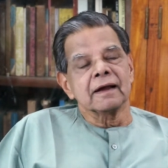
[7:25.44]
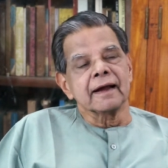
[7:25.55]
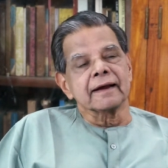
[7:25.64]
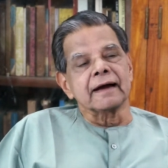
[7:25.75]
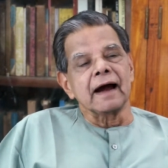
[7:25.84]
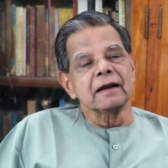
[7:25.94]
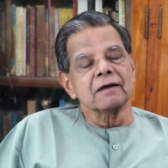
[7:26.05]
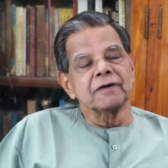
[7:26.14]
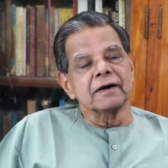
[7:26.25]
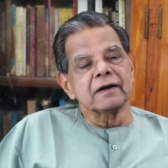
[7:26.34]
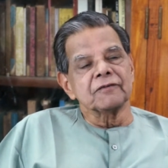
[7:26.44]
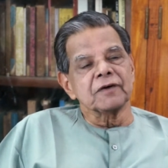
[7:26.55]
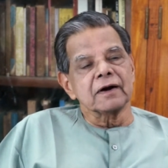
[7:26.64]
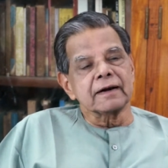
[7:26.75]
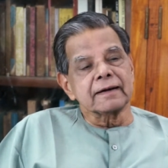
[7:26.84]
a kind of a
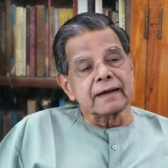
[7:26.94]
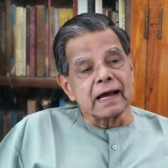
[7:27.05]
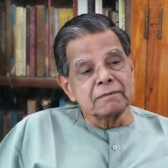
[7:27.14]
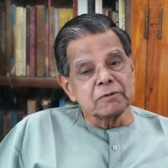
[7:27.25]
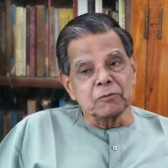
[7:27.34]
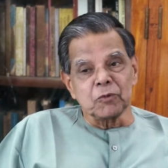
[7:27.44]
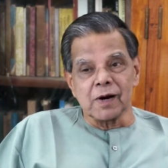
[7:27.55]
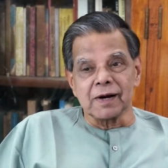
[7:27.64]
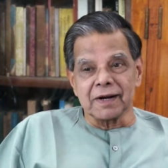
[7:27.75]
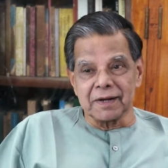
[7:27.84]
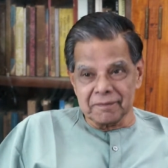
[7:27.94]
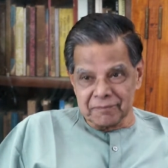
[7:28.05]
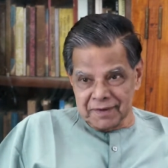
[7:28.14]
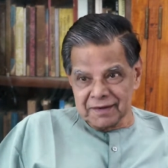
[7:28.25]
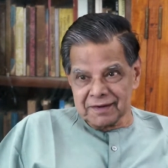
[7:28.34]
different type of poetry,
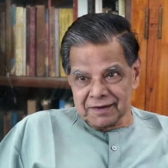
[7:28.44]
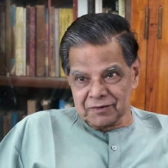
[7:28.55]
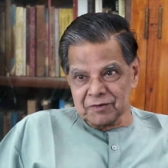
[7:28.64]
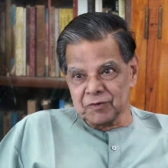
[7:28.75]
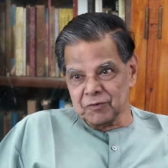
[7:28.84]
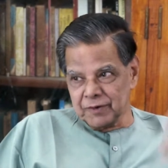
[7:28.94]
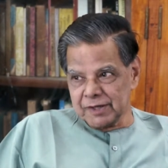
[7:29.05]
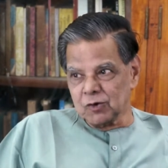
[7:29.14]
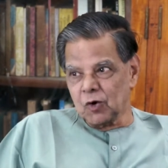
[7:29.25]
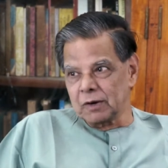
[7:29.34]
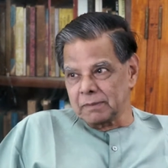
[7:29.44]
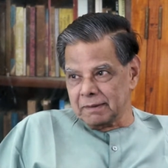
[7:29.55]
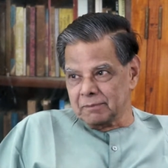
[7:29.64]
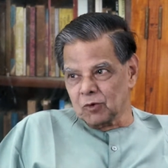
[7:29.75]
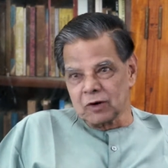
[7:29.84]
which is going to
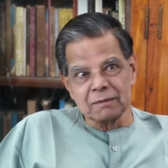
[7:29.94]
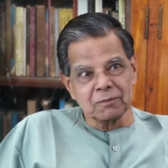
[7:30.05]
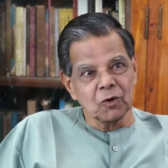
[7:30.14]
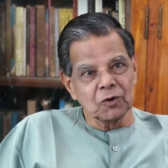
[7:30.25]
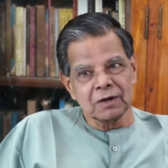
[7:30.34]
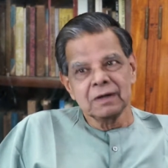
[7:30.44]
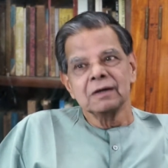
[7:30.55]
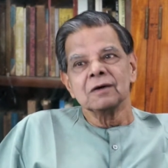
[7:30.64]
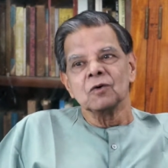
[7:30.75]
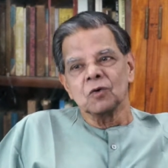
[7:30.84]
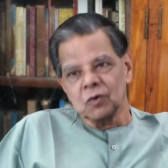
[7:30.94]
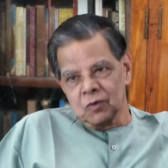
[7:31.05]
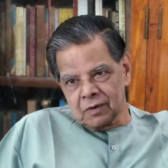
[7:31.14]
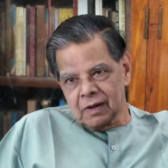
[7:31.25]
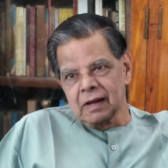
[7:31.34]
be more and more
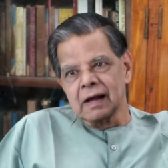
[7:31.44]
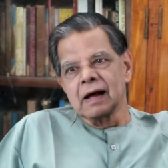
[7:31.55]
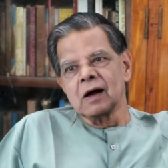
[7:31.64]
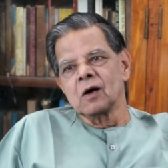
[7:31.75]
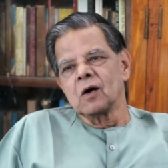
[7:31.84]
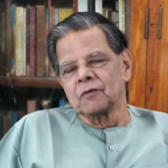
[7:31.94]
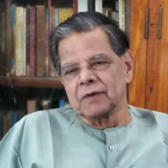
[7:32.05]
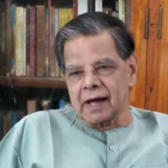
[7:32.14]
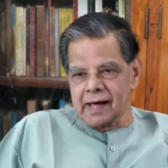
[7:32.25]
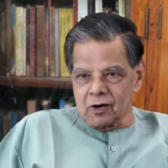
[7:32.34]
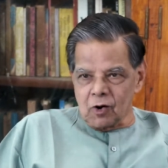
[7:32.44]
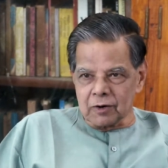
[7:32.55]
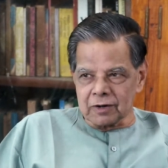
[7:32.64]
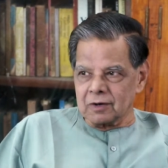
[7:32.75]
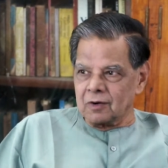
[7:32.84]
of a higher
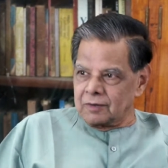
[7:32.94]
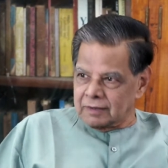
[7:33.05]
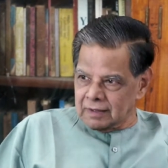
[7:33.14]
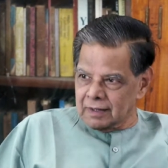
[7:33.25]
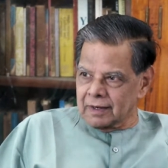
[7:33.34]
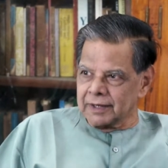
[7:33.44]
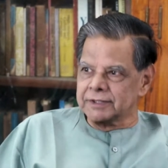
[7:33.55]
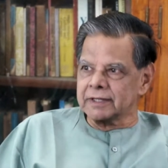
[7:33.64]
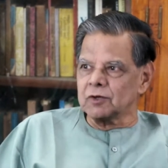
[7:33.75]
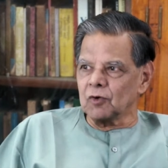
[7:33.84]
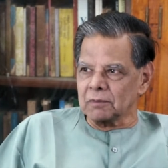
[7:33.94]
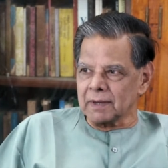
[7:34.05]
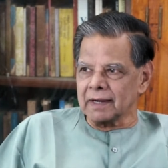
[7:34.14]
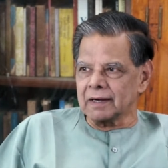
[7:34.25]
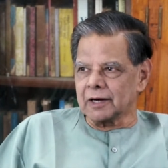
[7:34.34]
order, reaching your
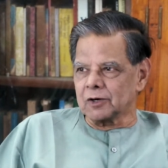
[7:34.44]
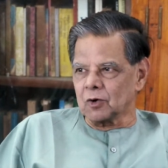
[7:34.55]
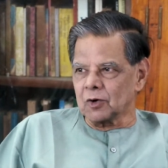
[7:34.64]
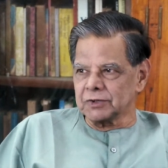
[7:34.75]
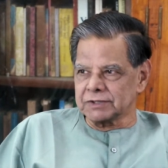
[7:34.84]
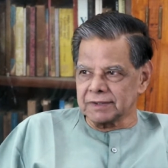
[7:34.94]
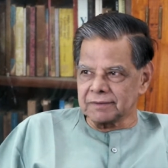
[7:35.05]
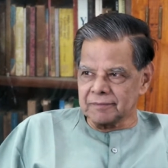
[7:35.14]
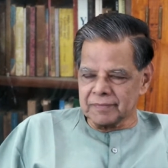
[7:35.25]
mind later on, you see.